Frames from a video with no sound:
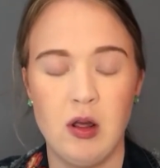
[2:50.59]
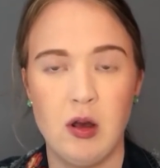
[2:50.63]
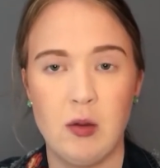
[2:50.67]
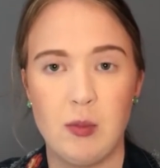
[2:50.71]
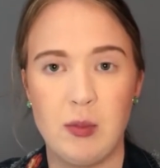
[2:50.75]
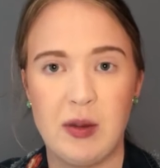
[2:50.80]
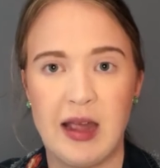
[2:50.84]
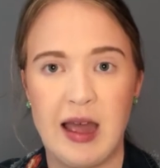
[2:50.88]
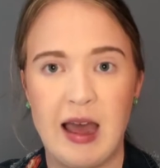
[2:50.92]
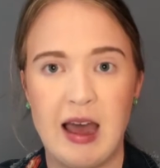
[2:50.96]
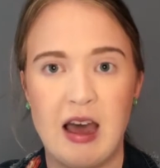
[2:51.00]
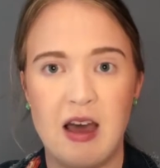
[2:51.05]
We
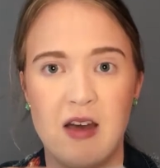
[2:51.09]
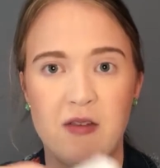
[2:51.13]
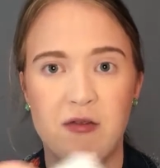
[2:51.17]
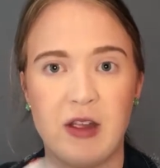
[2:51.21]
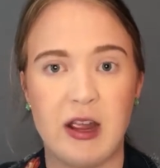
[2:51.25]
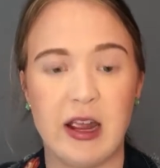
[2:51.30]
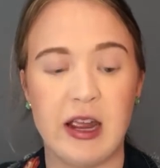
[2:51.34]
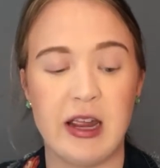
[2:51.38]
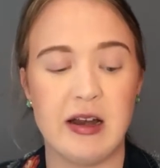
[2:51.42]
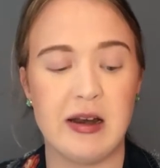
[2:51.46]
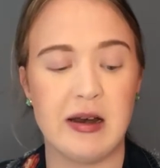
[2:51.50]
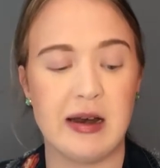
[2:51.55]
have
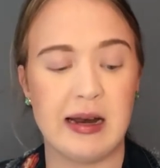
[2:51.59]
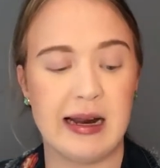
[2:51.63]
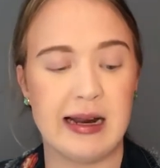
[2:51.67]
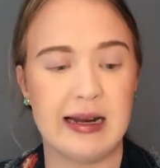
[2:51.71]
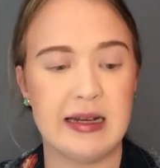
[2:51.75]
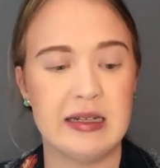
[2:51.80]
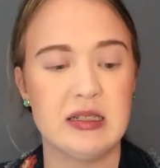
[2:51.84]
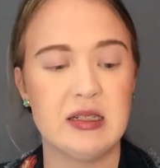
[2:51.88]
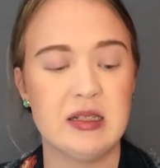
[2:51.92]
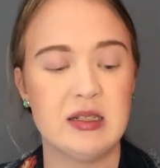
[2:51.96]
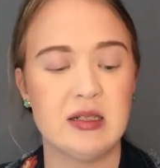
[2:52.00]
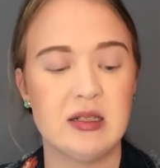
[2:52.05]
a
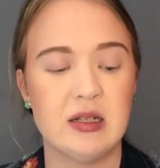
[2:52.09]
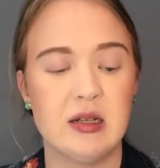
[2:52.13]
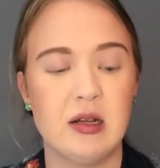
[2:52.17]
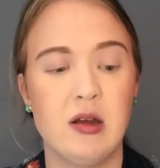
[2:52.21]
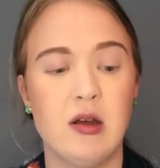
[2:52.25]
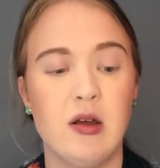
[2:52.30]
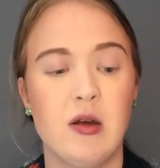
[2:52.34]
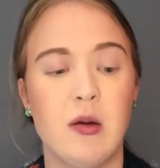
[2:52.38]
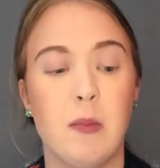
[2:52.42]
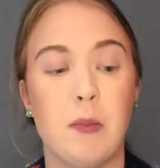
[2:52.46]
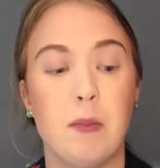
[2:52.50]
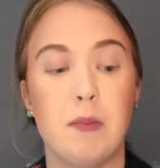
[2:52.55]
nice
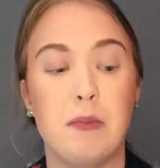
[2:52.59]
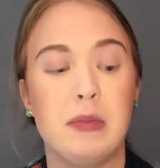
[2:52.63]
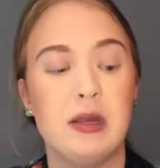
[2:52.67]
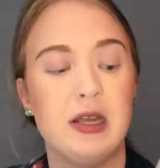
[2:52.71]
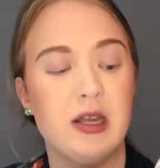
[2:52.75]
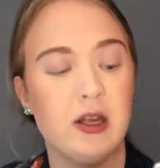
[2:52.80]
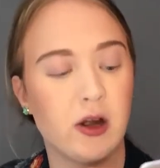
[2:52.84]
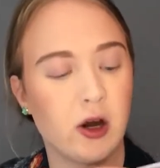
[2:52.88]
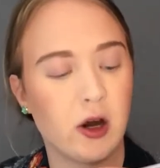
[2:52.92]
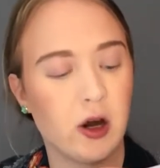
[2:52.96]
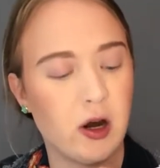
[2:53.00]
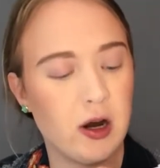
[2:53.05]

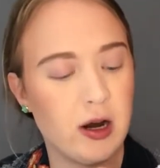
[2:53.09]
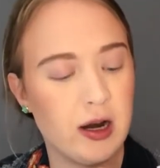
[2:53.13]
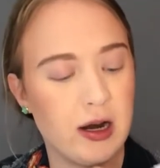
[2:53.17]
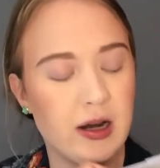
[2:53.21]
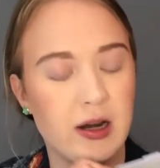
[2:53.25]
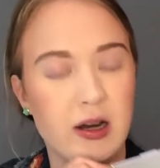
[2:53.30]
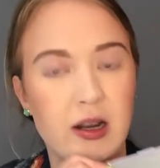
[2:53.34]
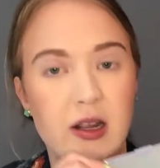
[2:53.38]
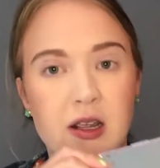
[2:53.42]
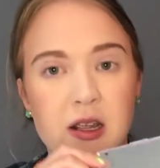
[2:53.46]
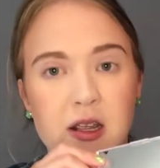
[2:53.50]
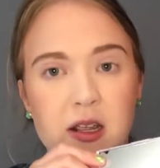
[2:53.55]
mirror in
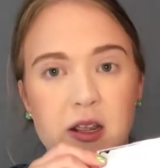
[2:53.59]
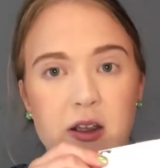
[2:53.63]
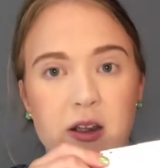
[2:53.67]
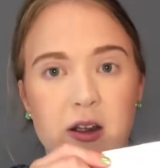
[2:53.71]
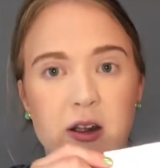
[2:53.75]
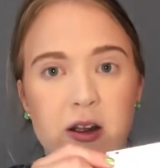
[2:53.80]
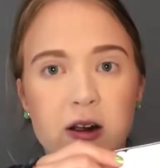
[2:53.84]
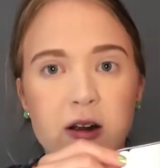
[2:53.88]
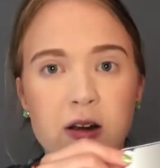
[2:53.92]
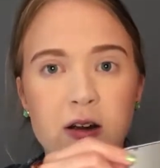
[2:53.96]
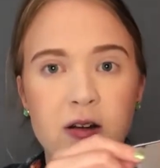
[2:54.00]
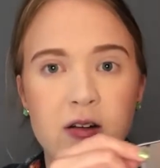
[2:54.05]

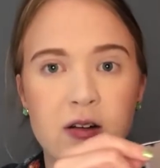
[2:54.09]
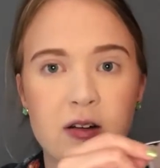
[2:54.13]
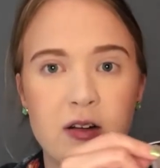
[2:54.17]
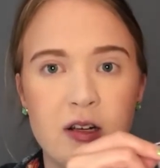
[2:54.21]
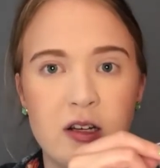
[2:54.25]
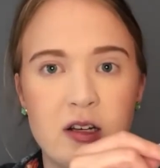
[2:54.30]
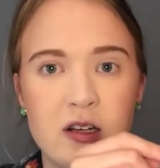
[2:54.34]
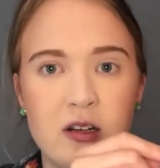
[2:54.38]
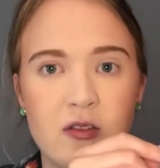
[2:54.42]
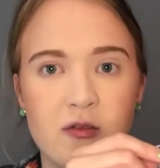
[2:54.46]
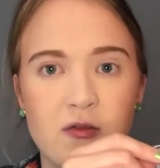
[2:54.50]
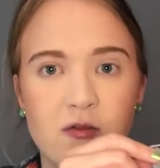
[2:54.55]
here,
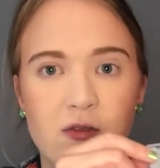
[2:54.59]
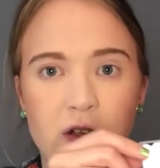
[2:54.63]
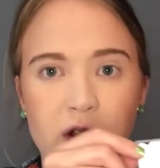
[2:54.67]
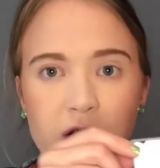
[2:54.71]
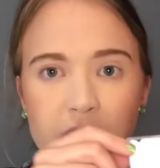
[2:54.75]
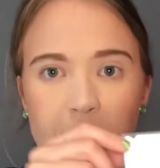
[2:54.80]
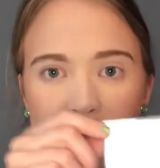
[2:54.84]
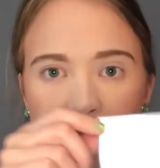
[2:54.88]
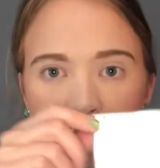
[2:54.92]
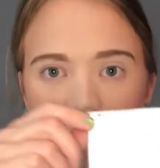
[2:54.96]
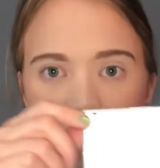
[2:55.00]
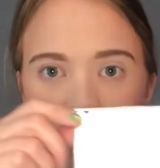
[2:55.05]

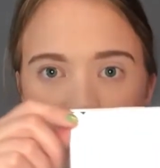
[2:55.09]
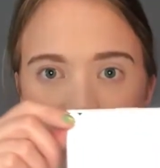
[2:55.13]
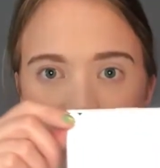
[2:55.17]
very, very